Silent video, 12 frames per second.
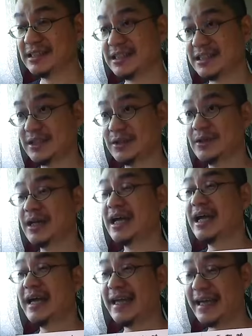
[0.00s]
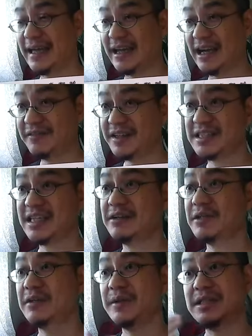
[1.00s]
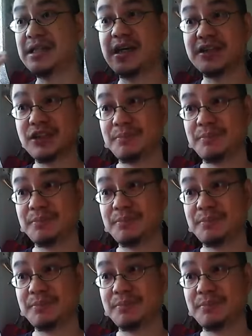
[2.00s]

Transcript: So every time when we talk